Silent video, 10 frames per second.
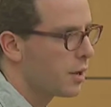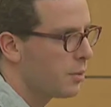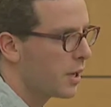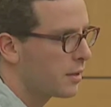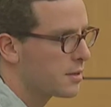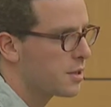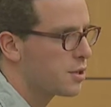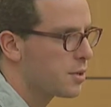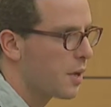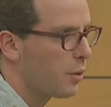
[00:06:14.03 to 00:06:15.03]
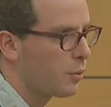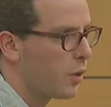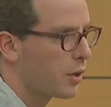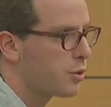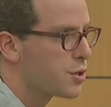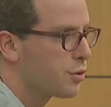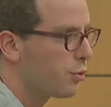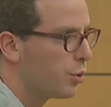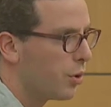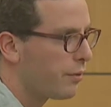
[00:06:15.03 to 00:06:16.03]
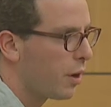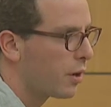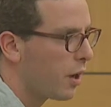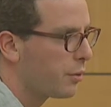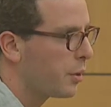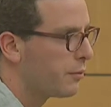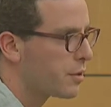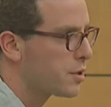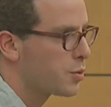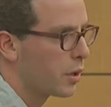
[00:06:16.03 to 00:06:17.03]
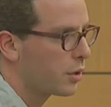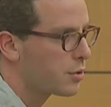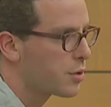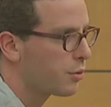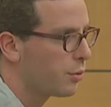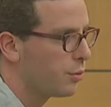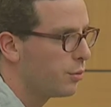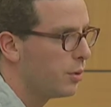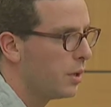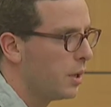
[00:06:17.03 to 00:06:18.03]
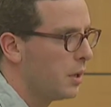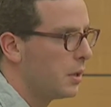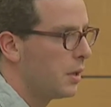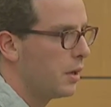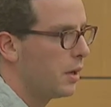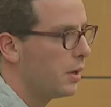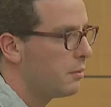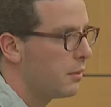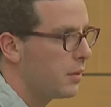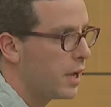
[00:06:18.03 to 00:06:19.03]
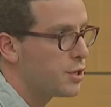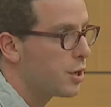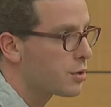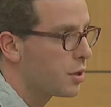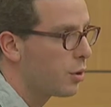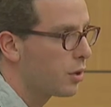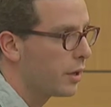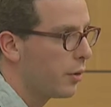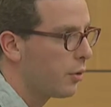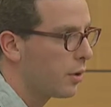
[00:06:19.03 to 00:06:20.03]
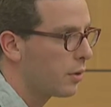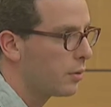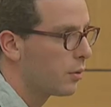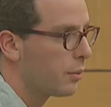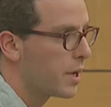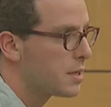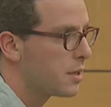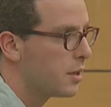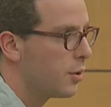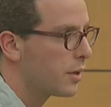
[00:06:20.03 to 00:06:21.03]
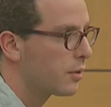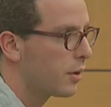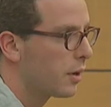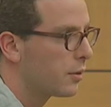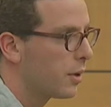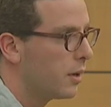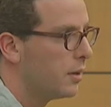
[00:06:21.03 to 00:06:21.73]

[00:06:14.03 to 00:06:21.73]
How do you make decisions about what goes through a foreign government versus what goes through NGOs locally or based in the U.S. or elsewhere?